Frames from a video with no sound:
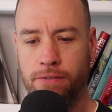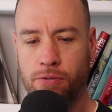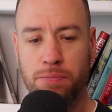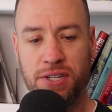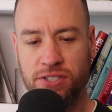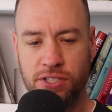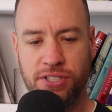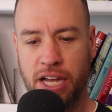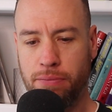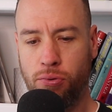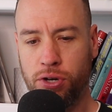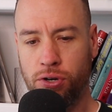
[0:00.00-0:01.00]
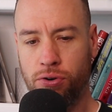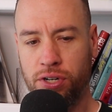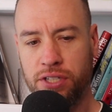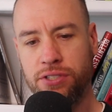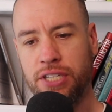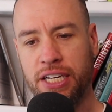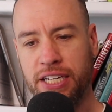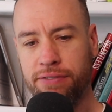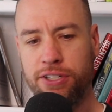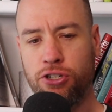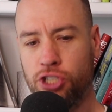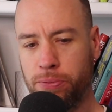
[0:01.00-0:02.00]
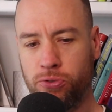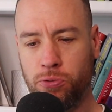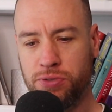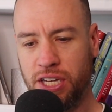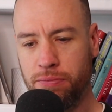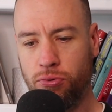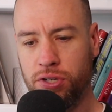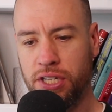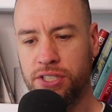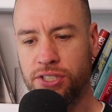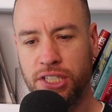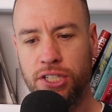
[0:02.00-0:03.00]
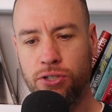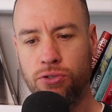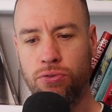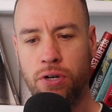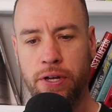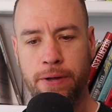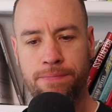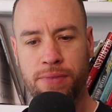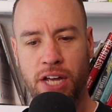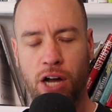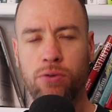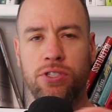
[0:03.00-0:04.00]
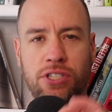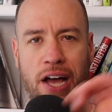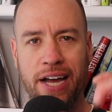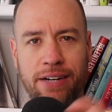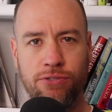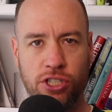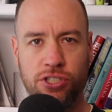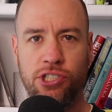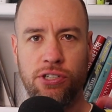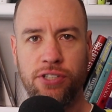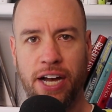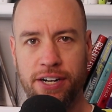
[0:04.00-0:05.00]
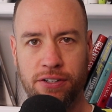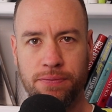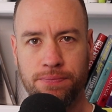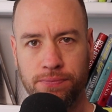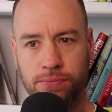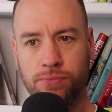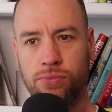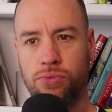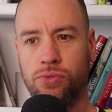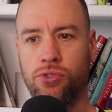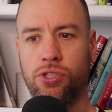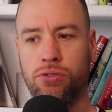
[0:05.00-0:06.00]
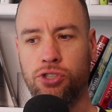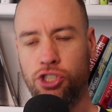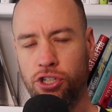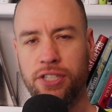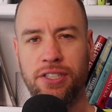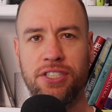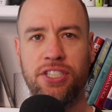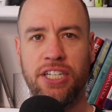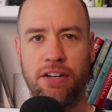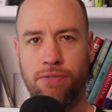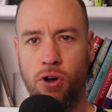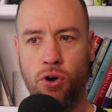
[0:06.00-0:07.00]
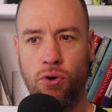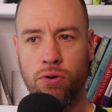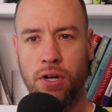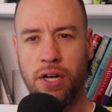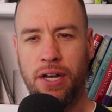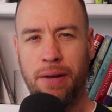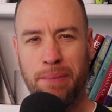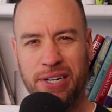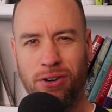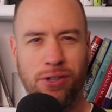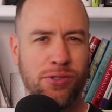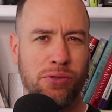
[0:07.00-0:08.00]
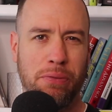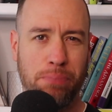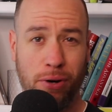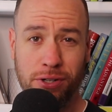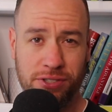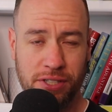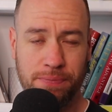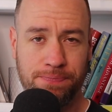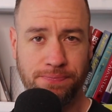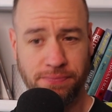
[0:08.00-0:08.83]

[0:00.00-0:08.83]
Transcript: business standpoint or an executive leadership group standpoint, they see you outside of just your title. So sure, you're the CFO, but you're also a person